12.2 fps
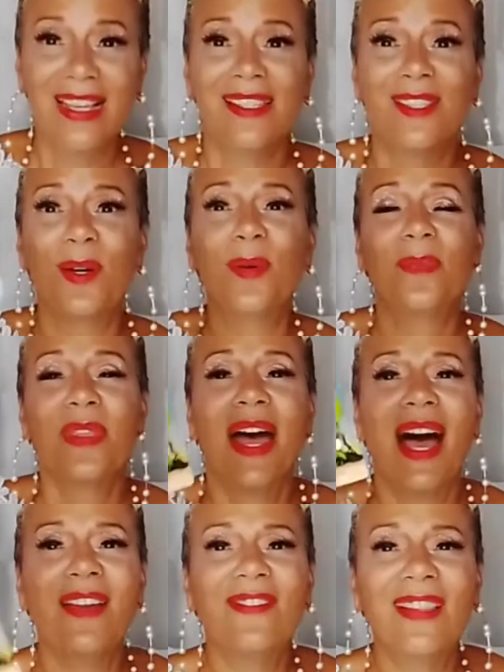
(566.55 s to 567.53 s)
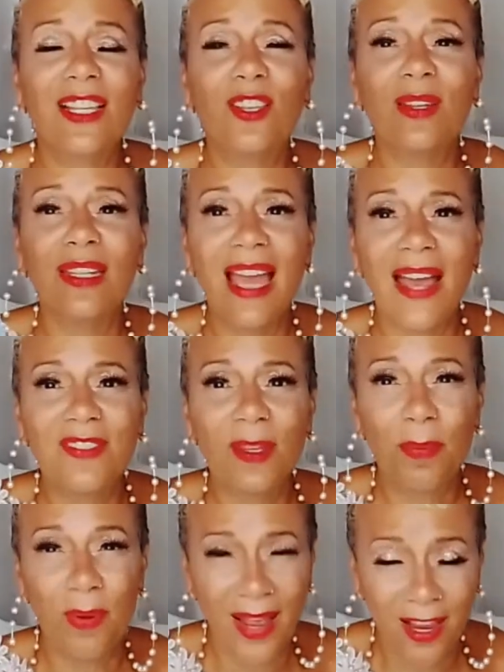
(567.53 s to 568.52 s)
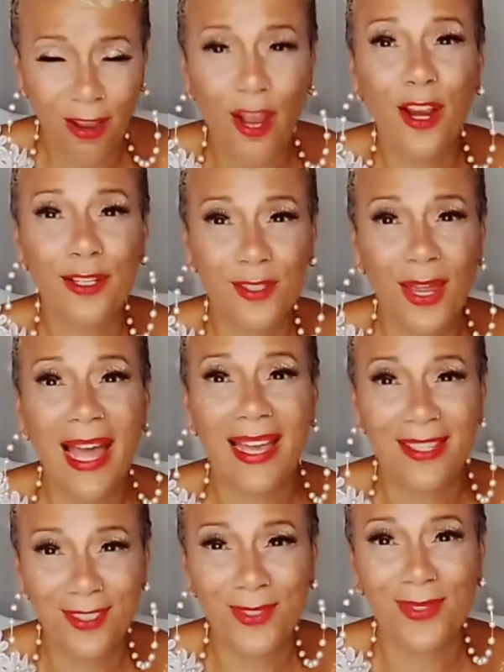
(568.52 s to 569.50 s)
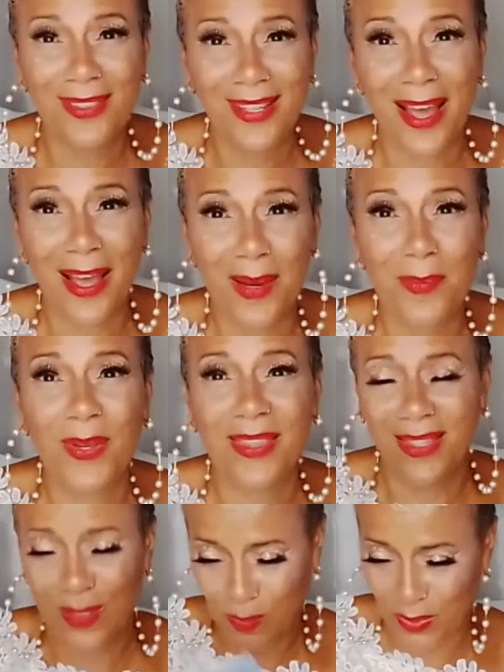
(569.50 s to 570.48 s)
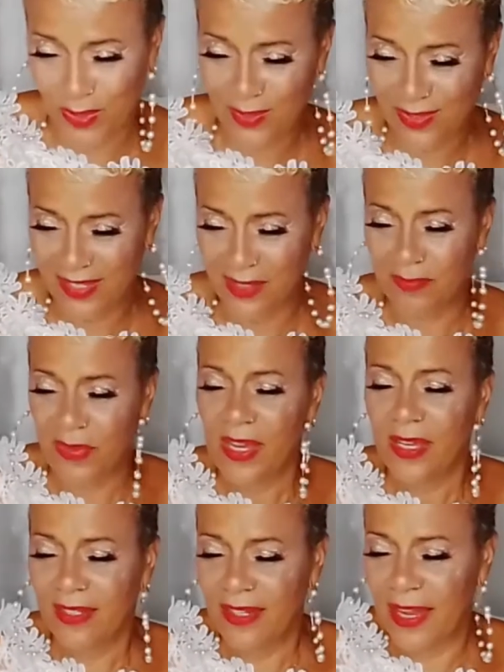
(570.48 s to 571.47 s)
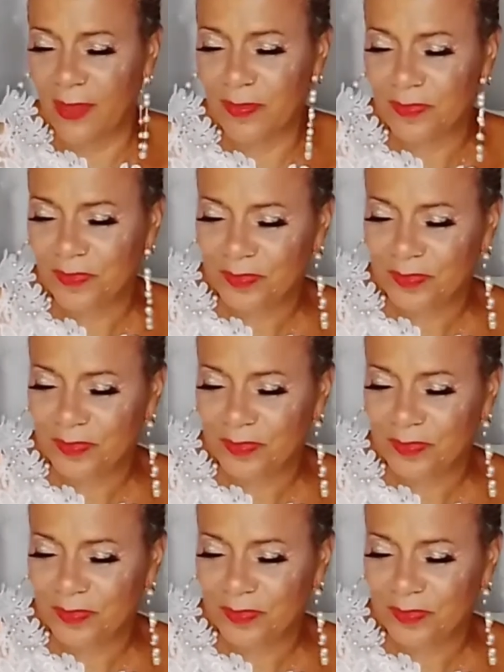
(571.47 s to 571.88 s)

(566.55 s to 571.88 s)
So I feel like you're going to have to prioritize your time with this person. Now,